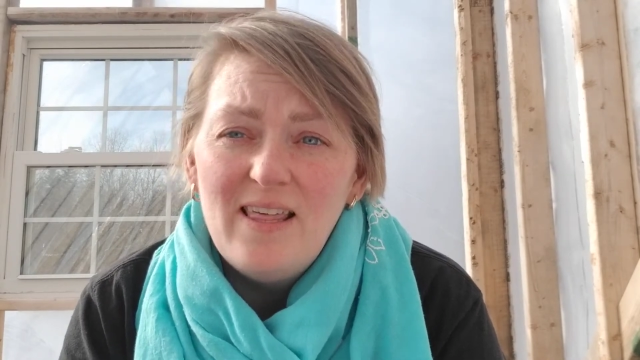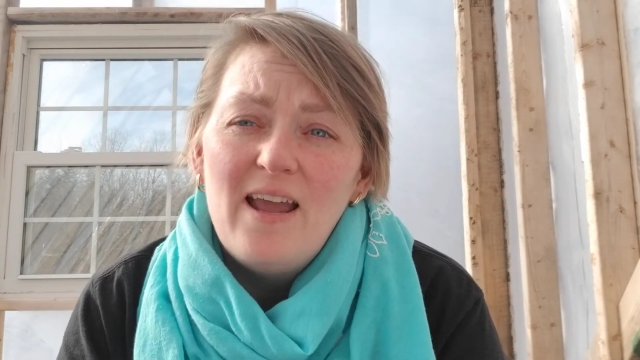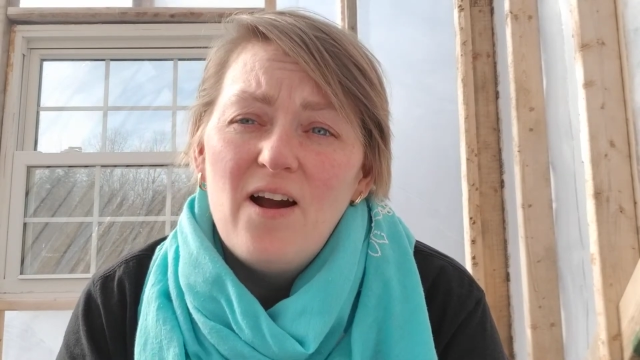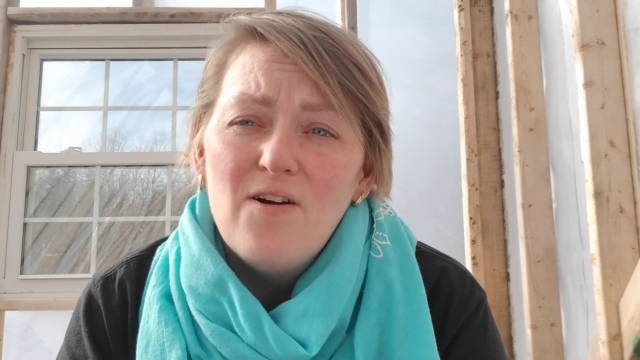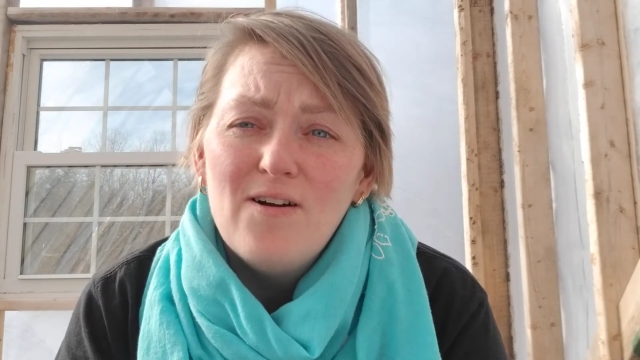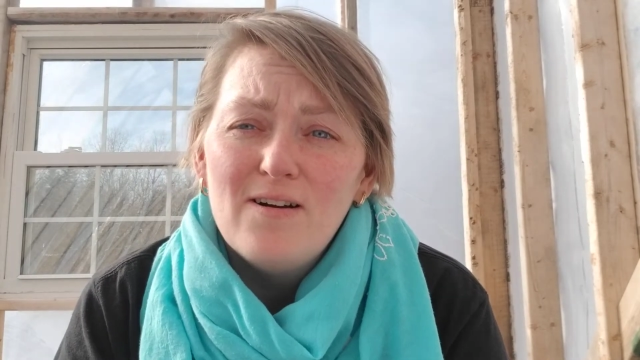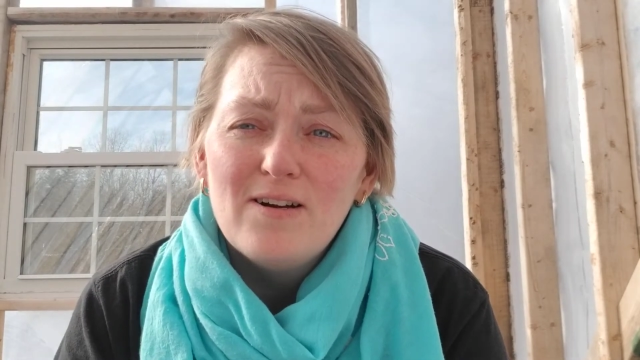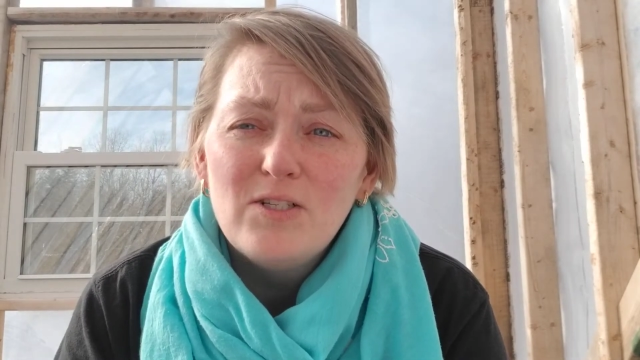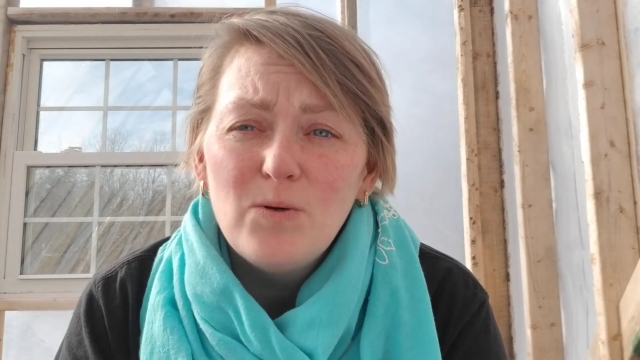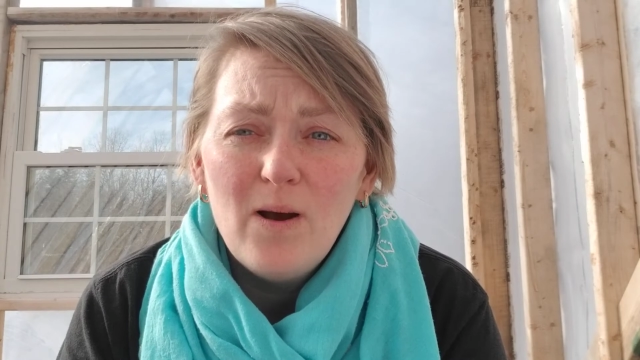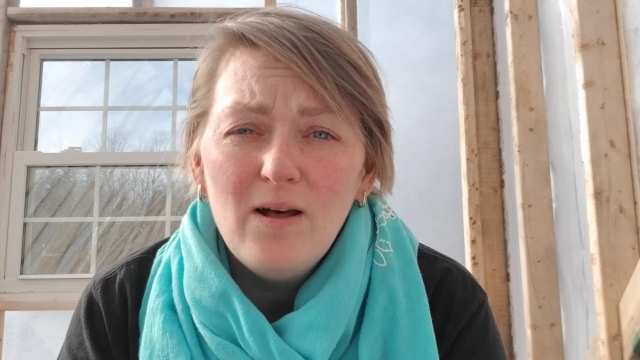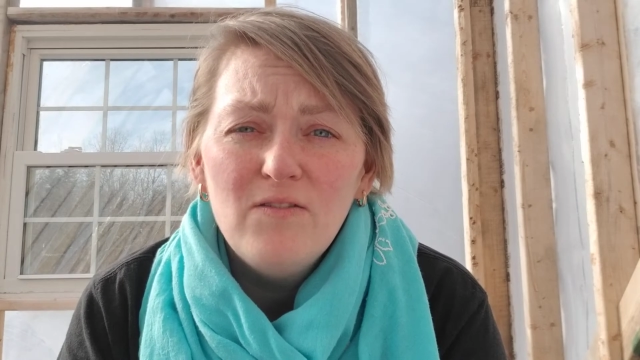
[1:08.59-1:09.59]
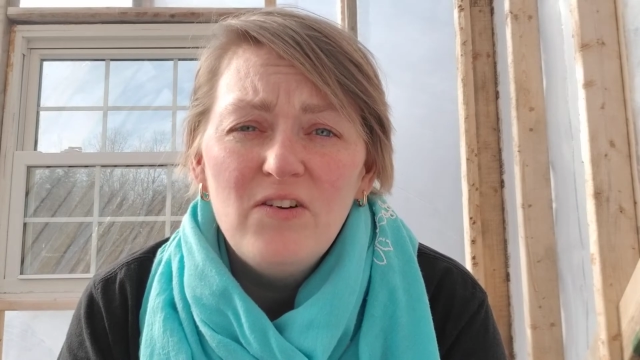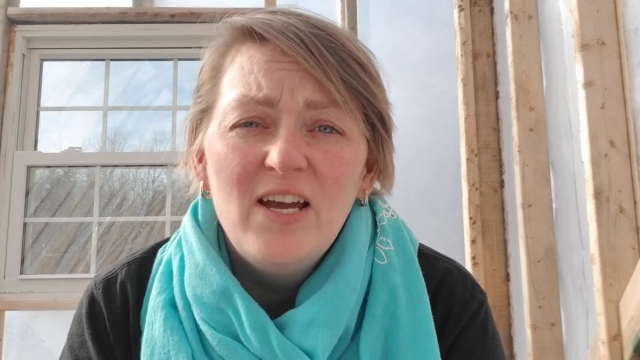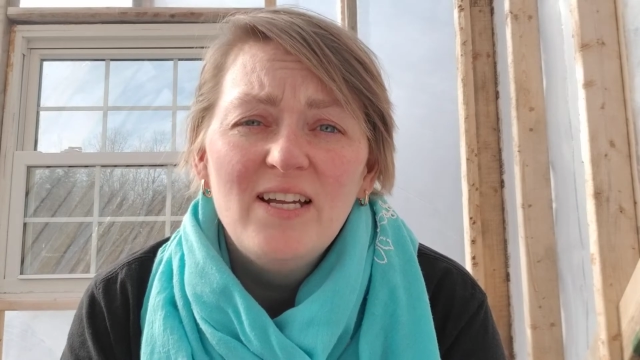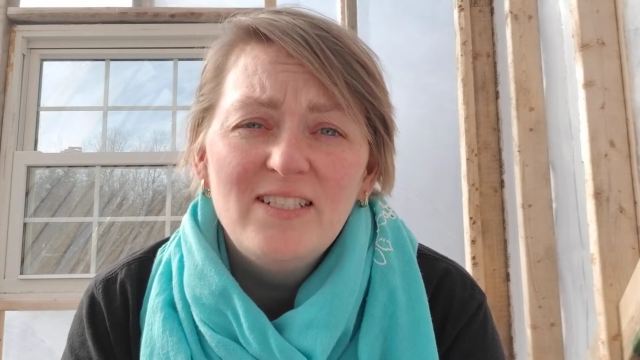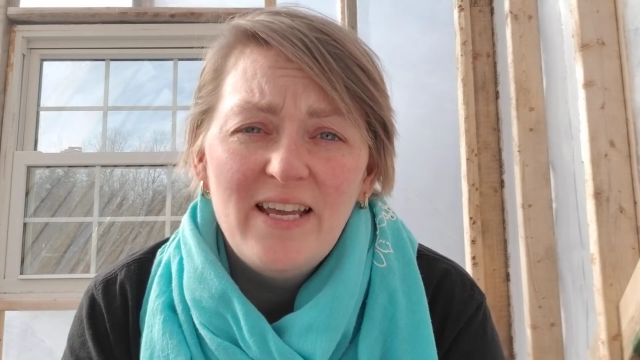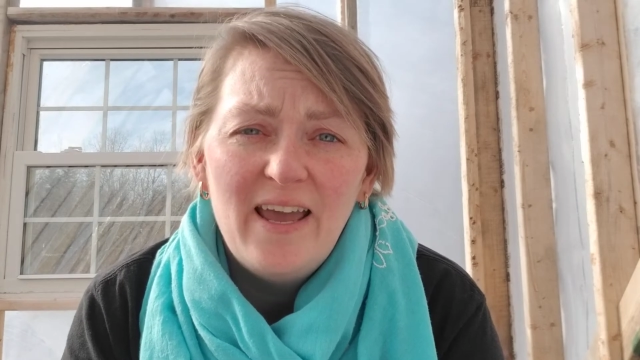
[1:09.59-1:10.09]
They are 12,
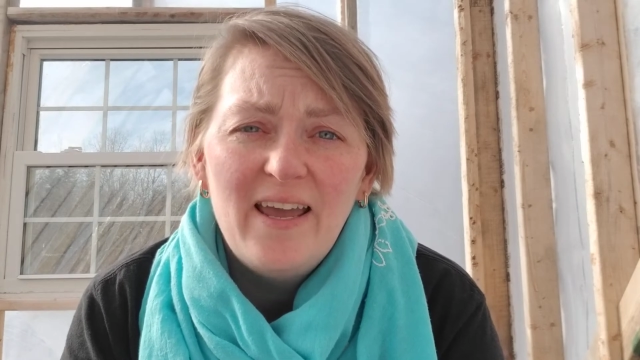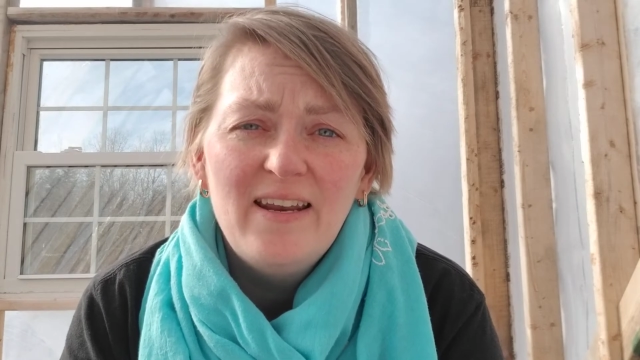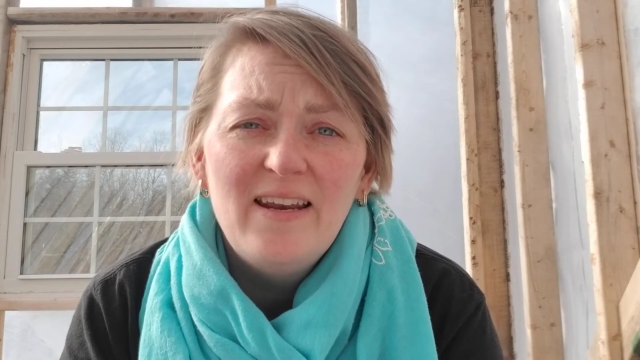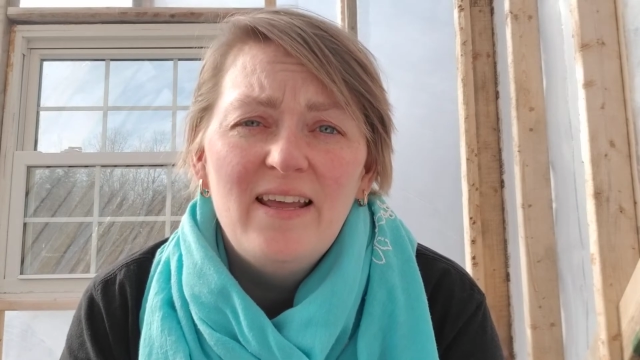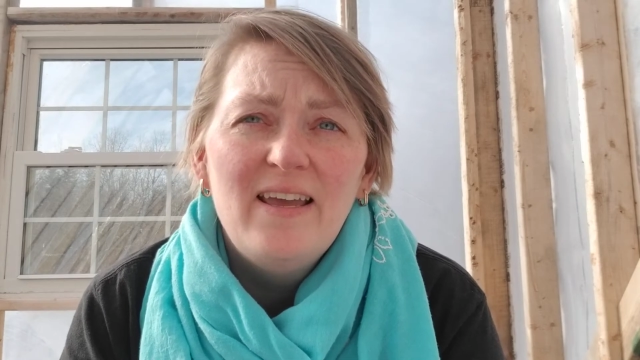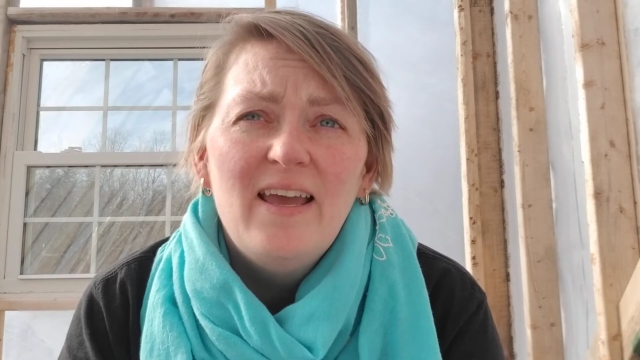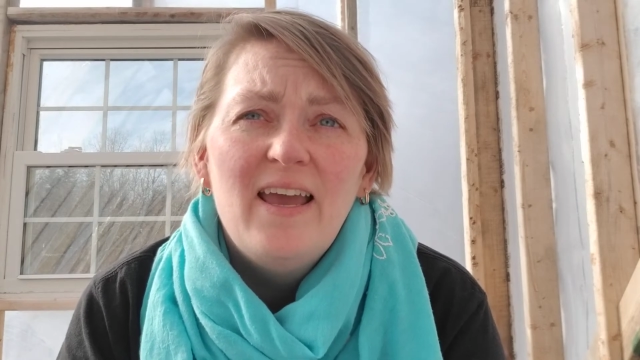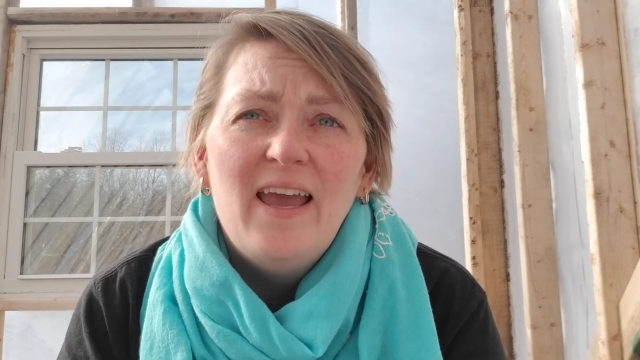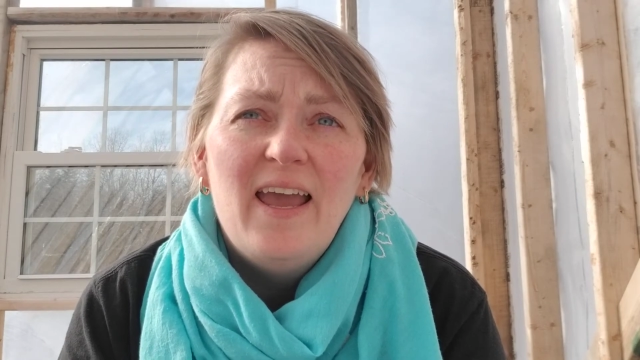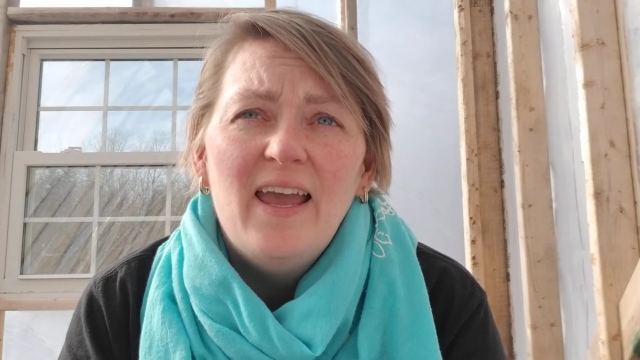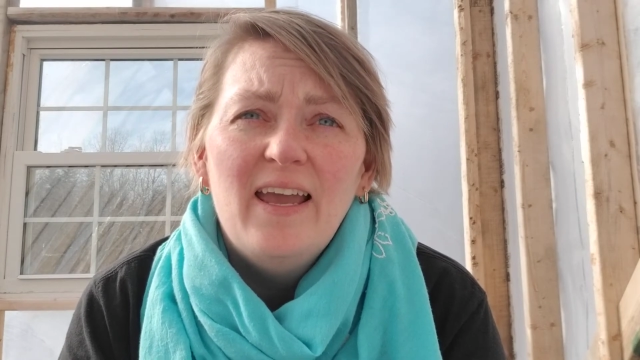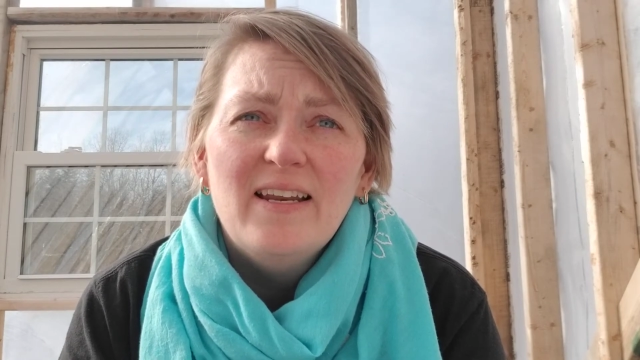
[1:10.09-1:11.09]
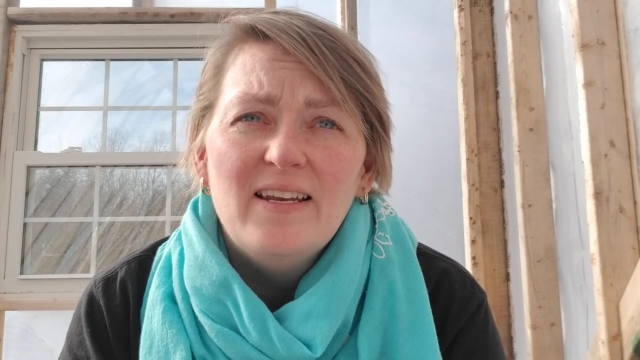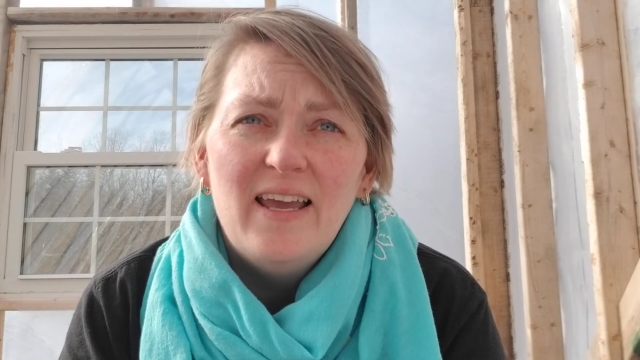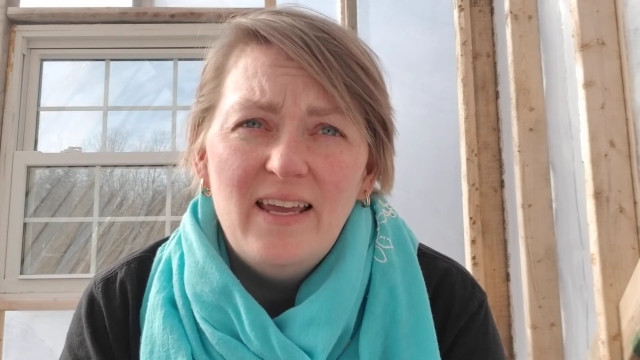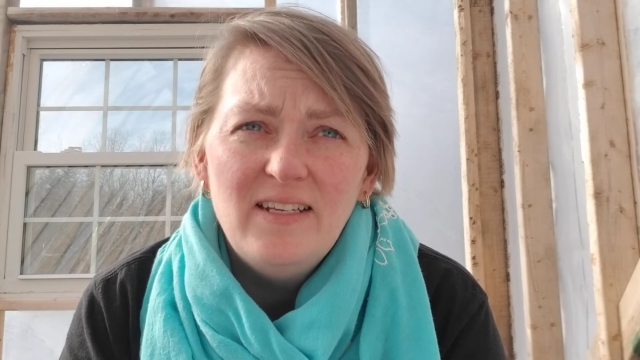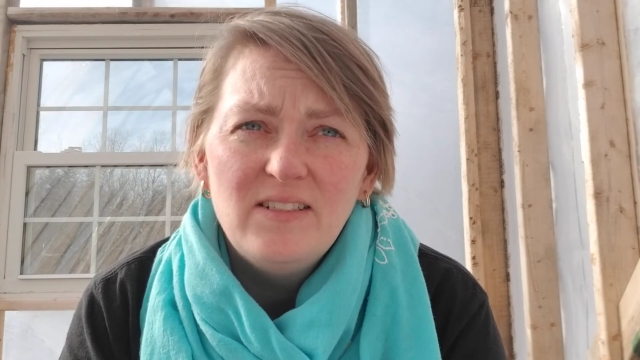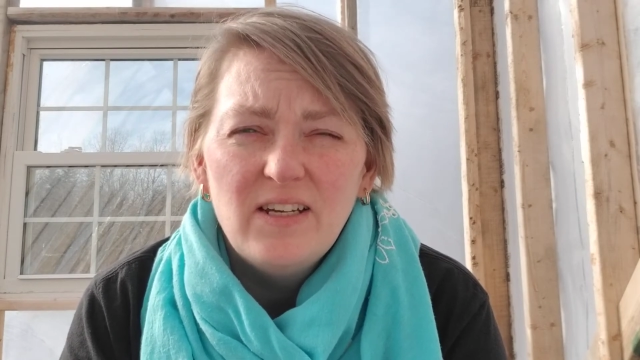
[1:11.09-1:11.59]
10, and 8.